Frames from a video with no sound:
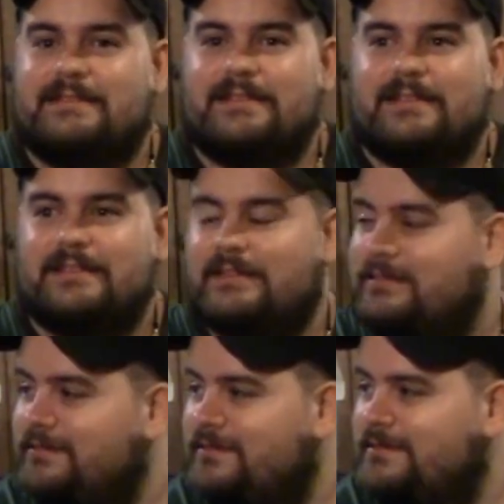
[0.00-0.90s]

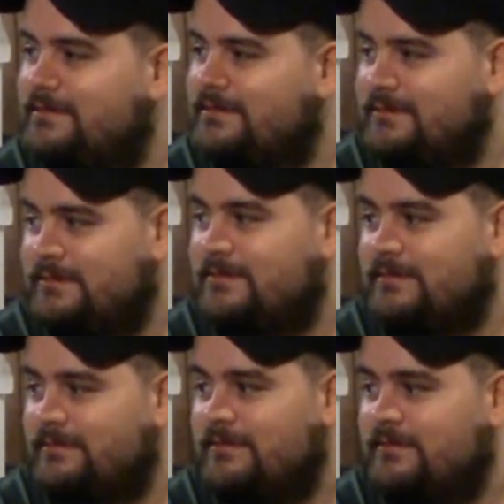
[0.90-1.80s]

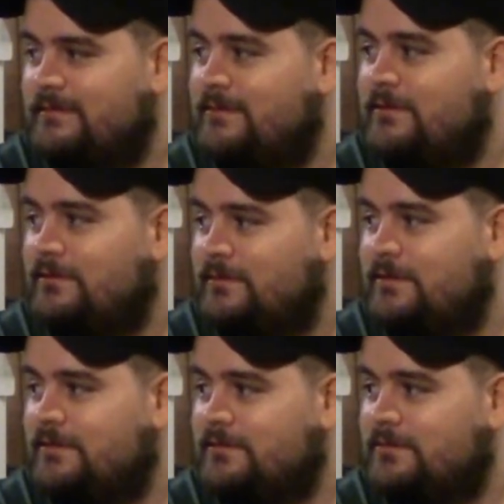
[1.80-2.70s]

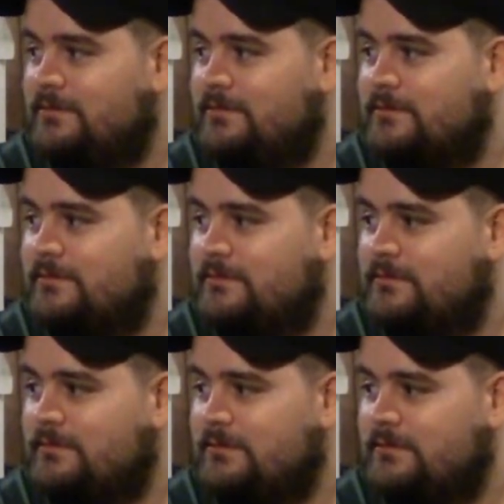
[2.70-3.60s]

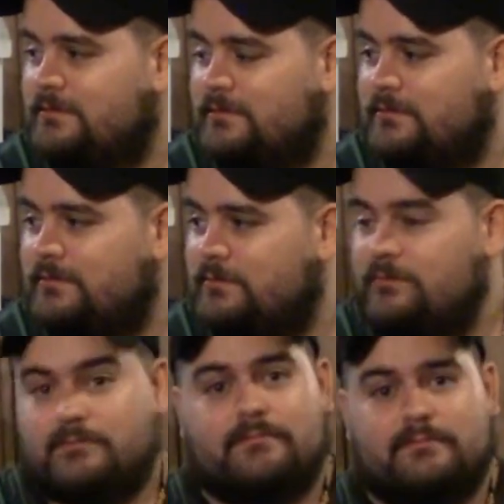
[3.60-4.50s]

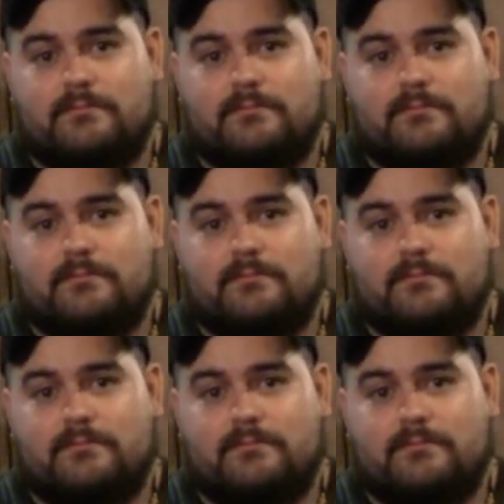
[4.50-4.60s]
The person shown says nothing.